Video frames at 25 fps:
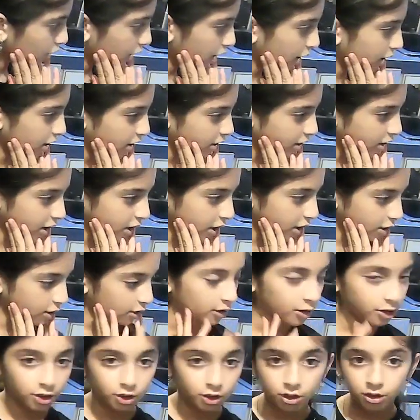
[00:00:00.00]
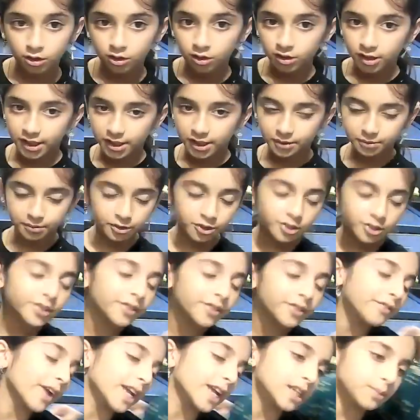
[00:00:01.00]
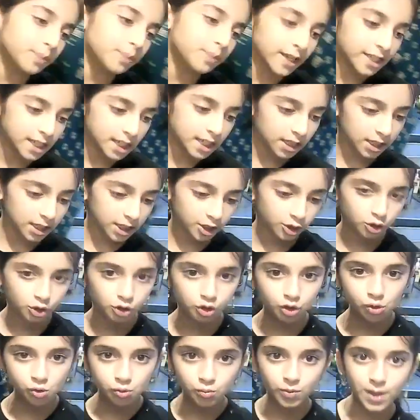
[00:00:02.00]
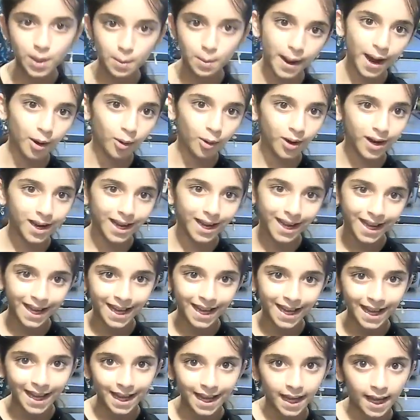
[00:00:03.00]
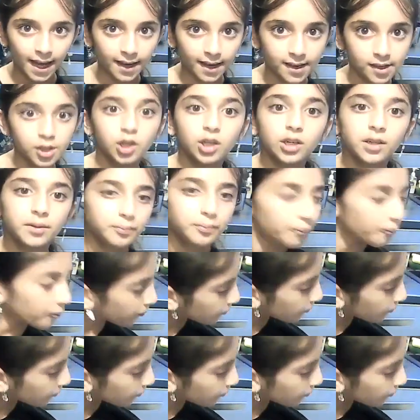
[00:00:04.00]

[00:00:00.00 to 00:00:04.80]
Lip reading: You're going to need Sophia is basically noodles with milk. It's good.